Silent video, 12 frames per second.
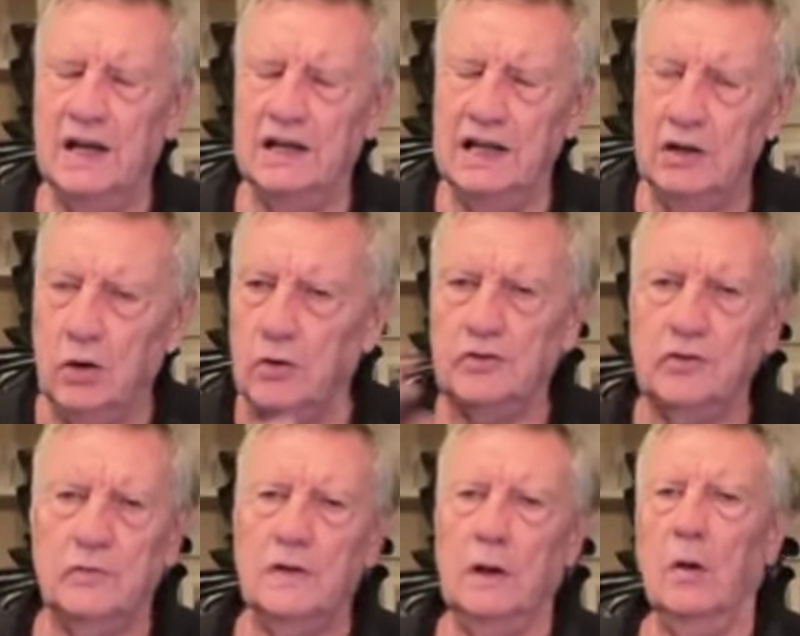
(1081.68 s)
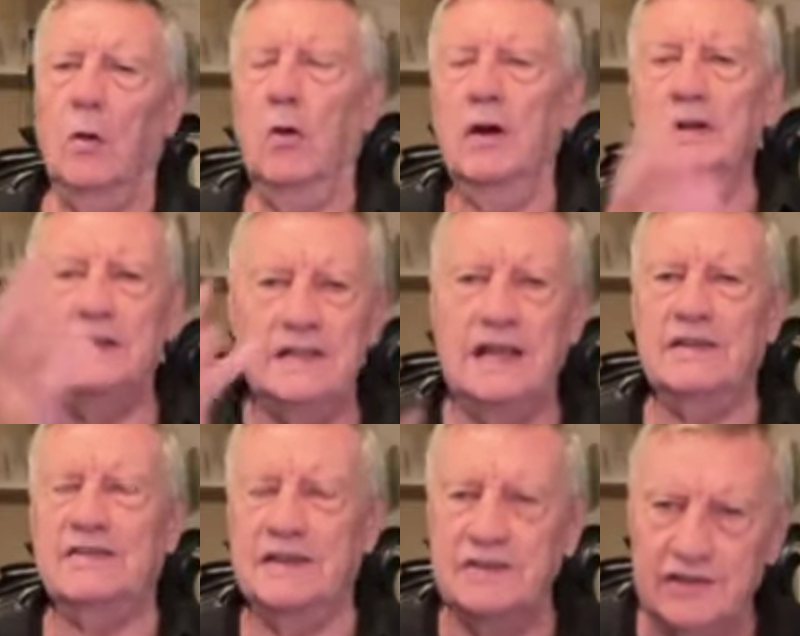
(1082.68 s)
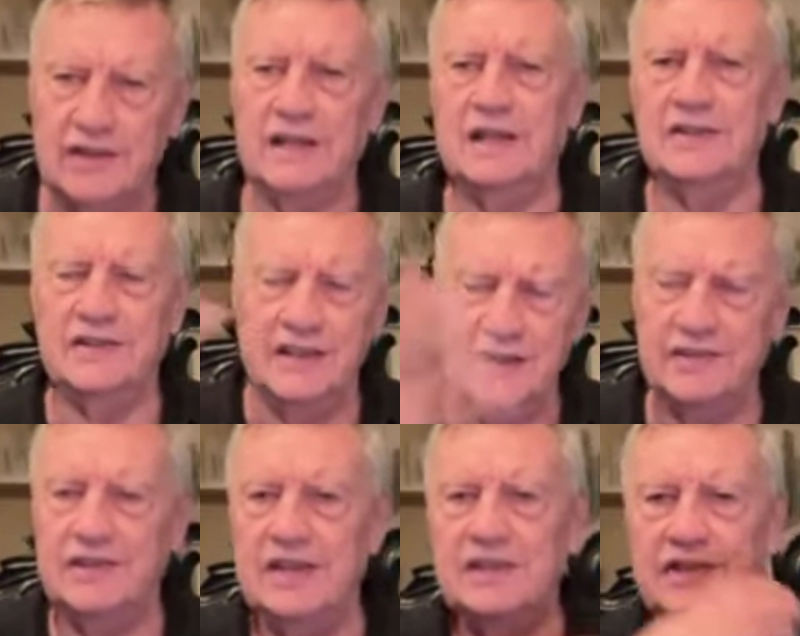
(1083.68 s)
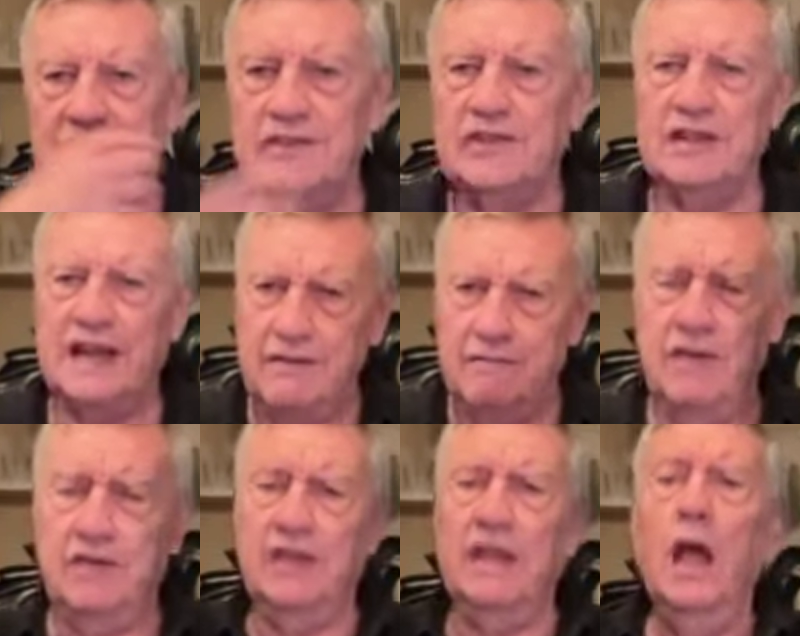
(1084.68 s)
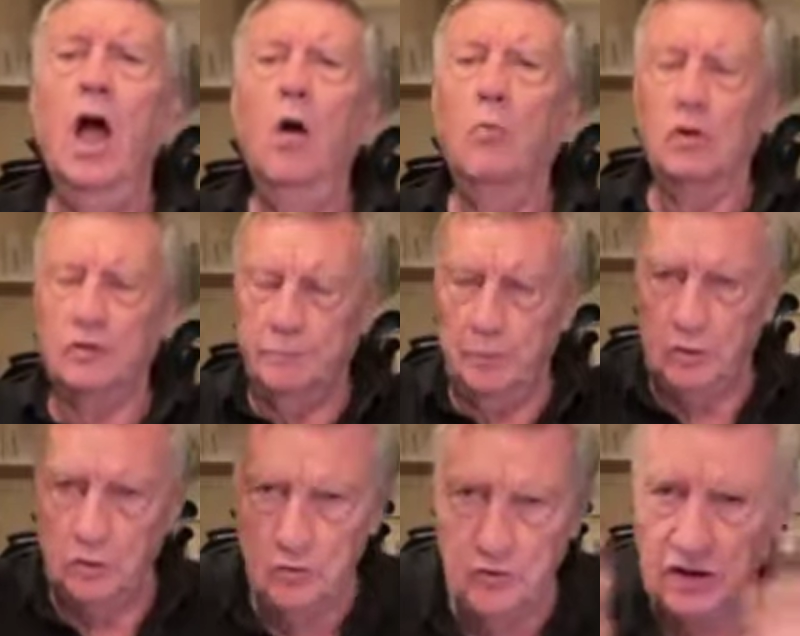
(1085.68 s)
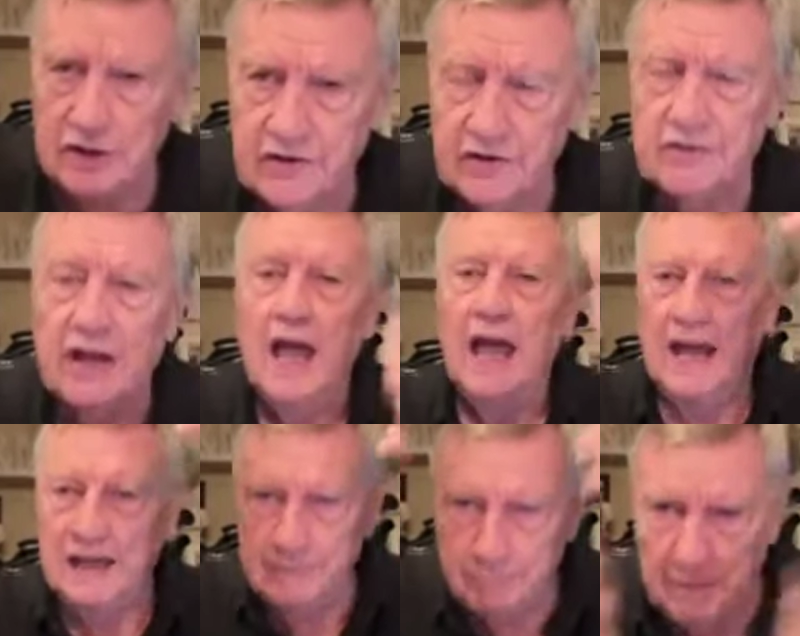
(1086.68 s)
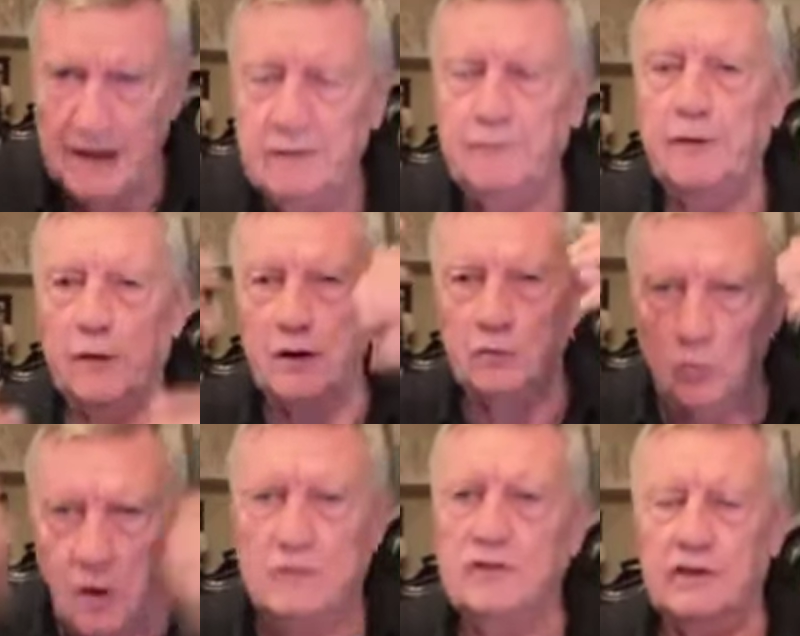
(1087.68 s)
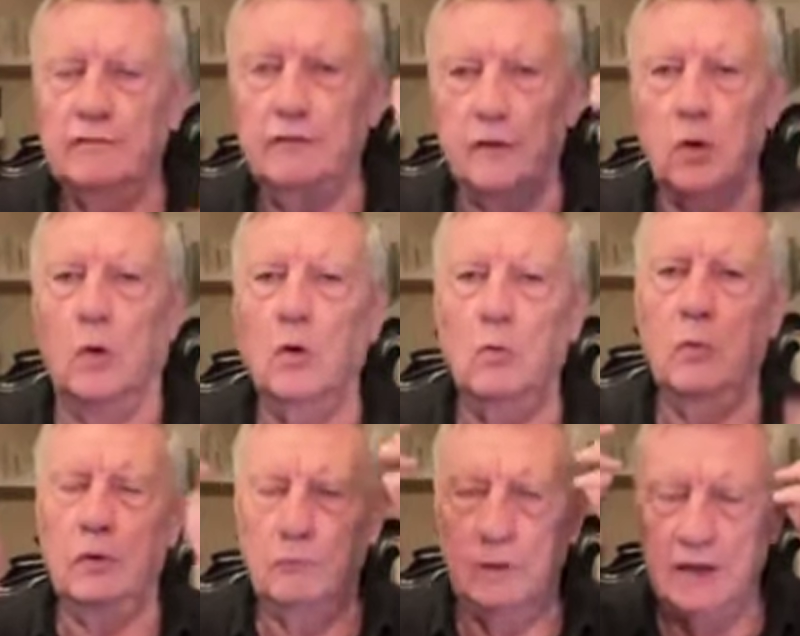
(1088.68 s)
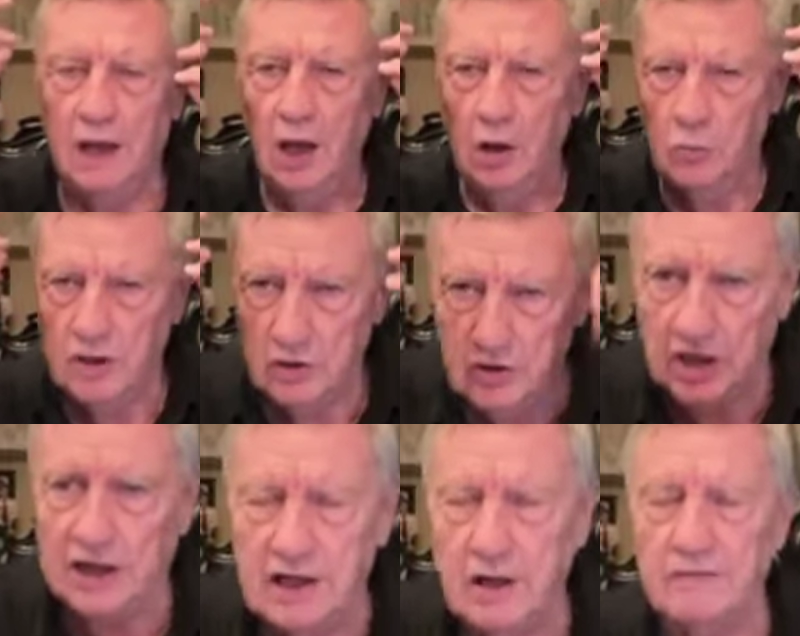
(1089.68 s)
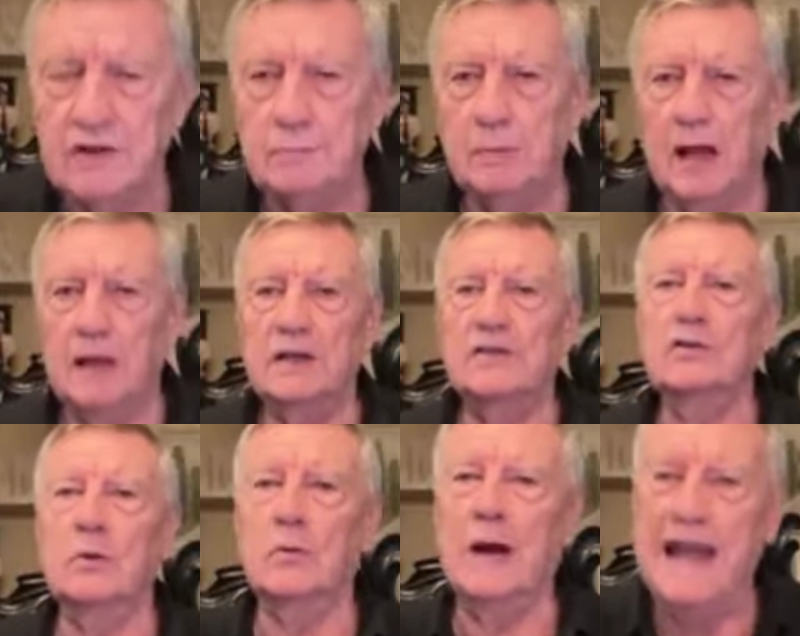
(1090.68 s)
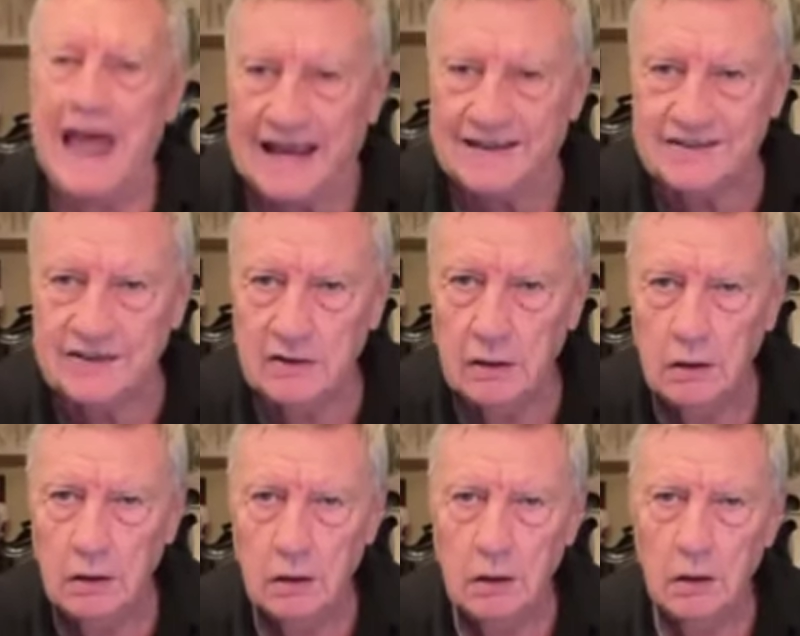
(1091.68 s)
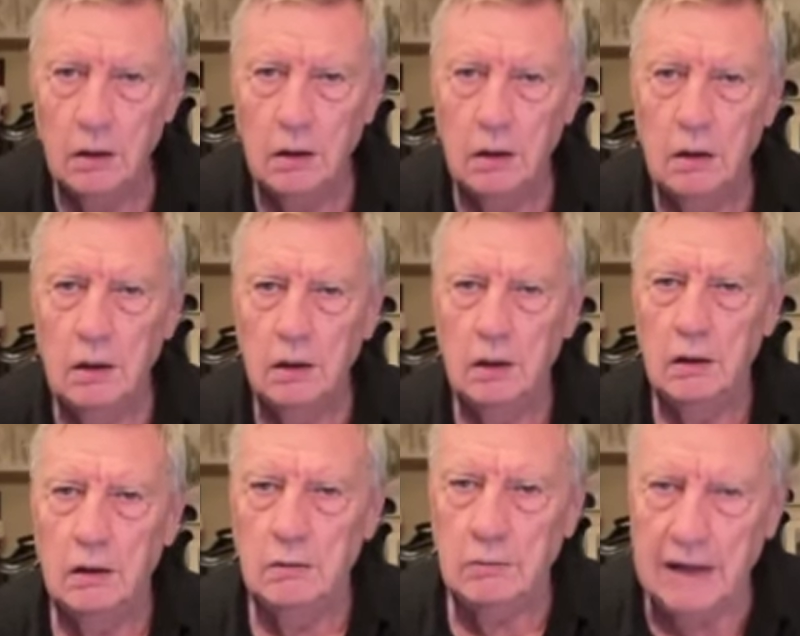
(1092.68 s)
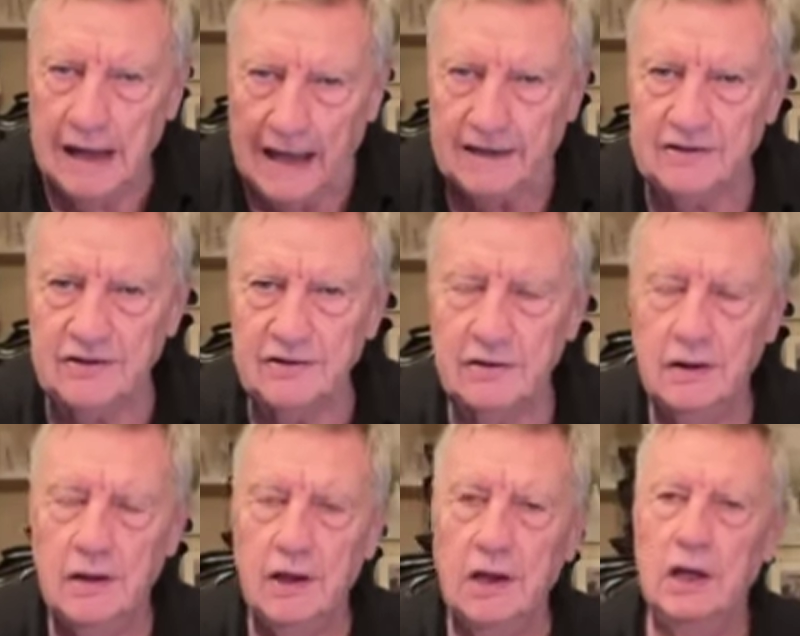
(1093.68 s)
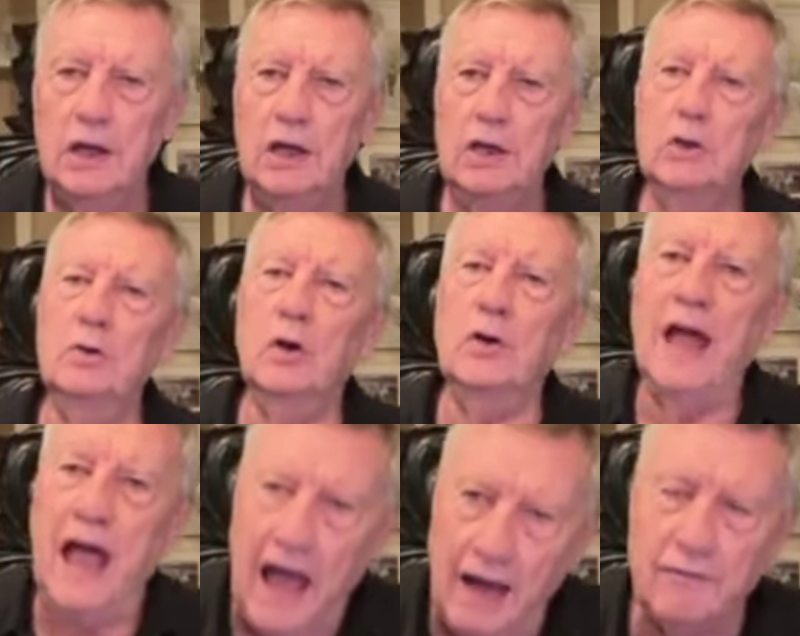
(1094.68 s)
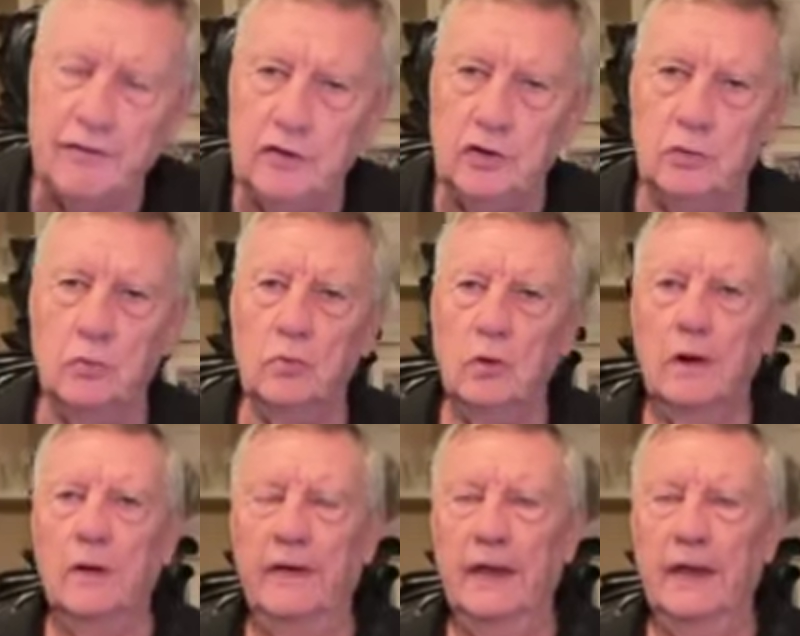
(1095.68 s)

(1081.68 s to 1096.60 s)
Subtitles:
the curse of the law and death and sickness and disease and sin, everything was put on Jesus and he paid for it once and for all with the shedding of his blood. So relax, relax. You don't have to.